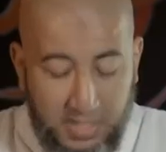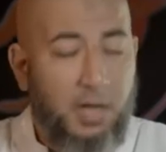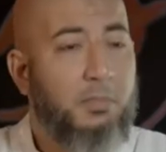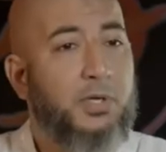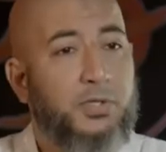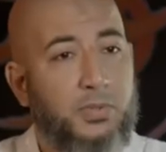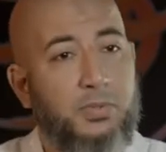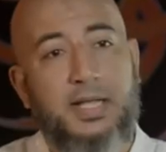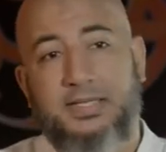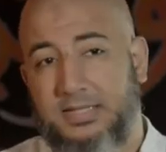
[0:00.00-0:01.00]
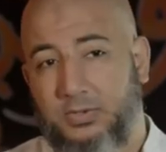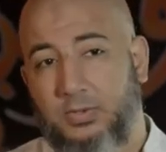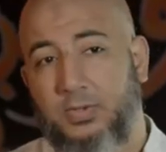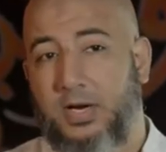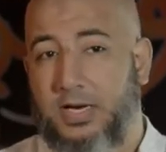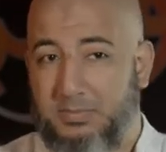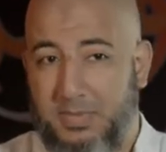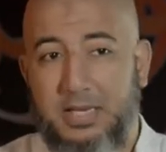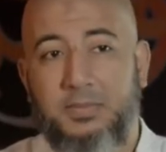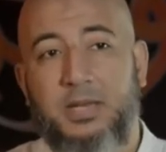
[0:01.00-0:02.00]
Number two, as I told you, I read
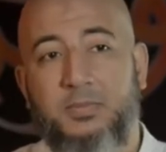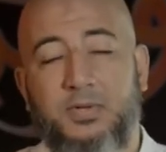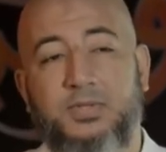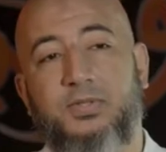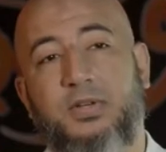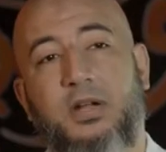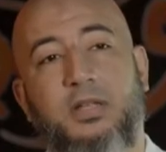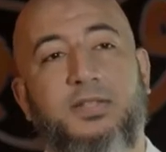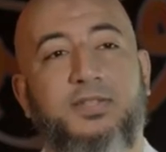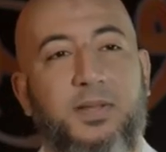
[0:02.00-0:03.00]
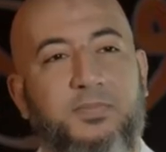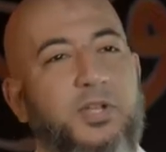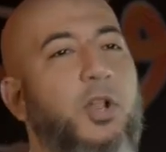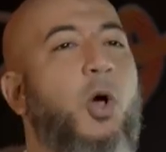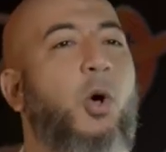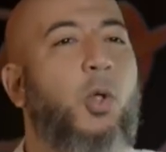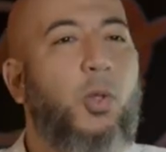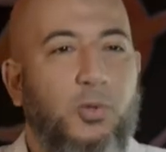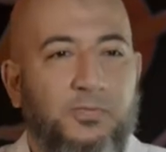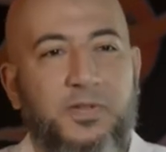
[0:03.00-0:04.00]
many books regarding this subject.
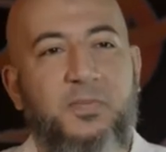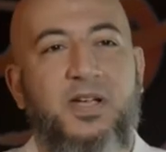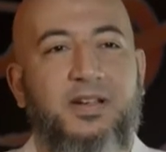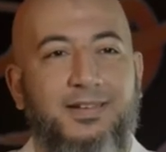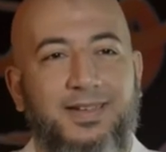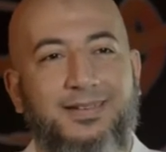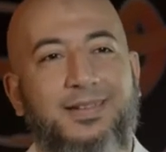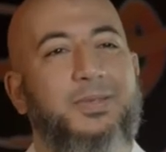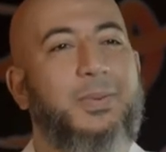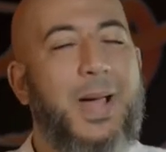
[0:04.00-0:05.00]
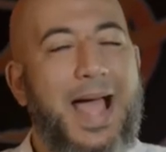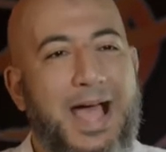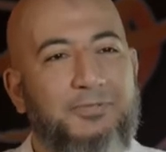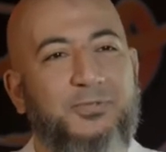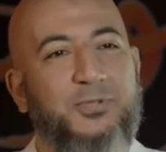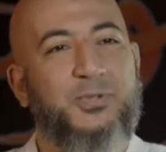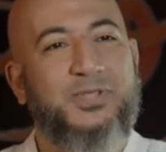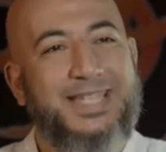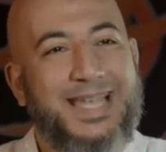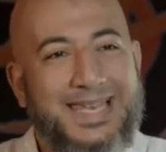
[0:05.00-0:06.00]
All of them agreed that you have to
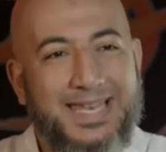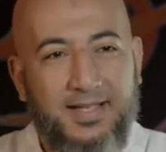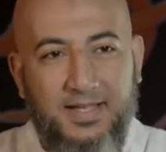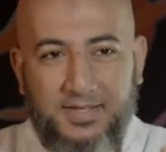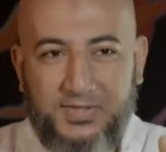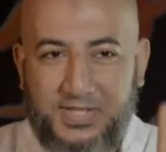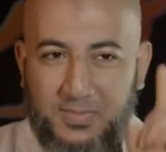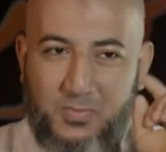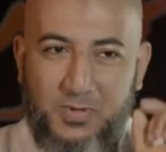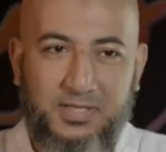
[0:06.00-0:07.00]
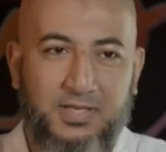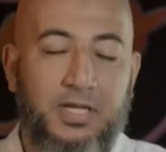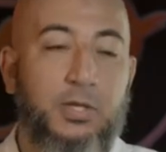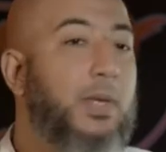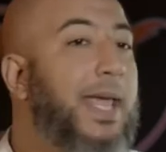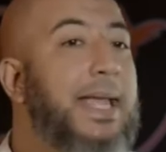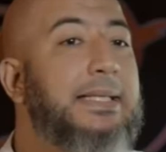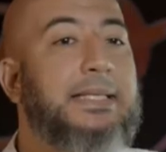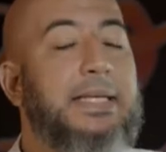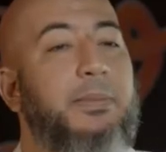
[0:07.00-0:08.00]
tell someone. You can't
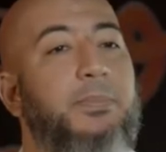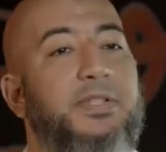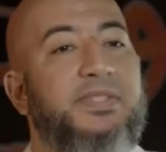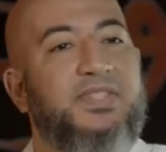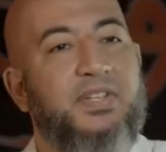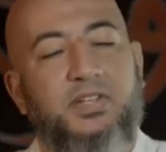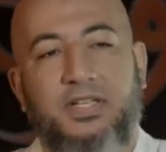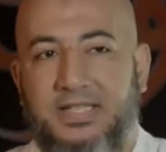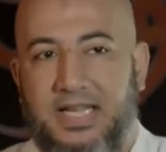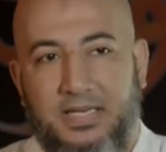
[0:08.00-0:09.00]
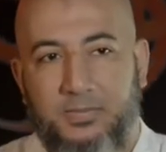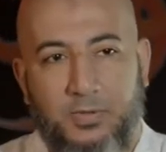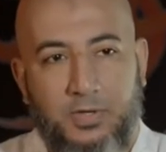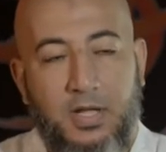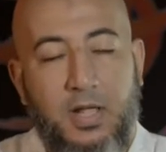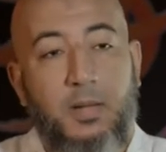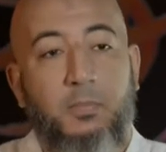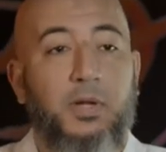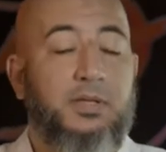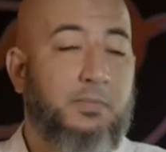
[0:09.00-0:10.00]
keep it secret anymore.
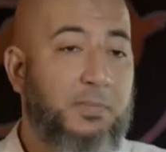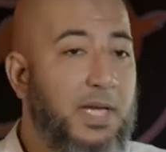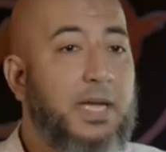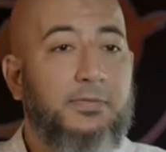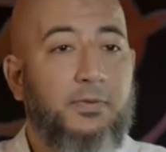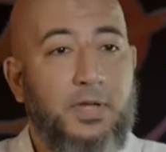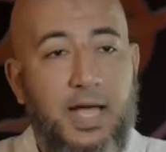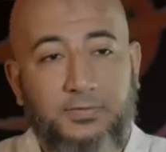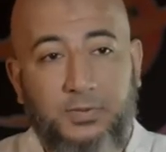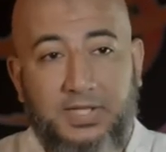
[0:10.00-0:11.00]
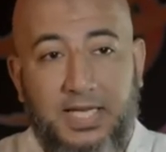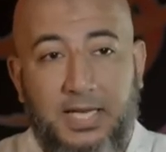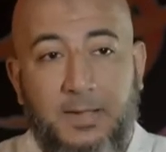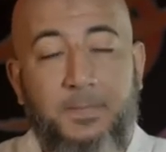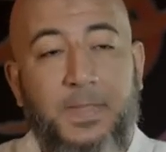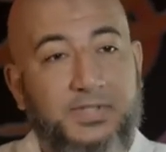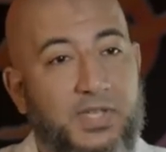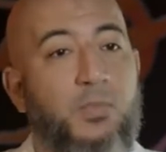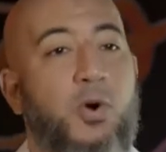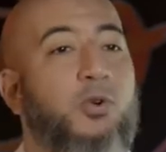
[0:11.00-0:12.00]
But be careful, you have to tell
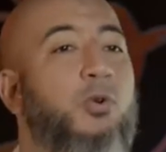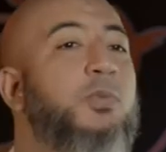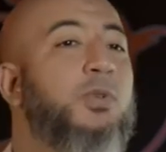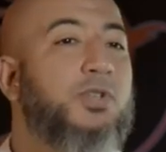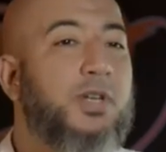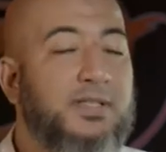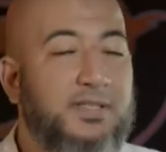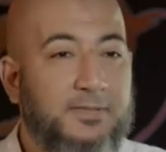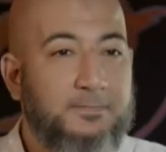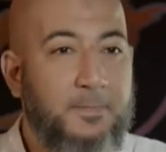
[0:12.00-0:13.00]
someone whom you trust.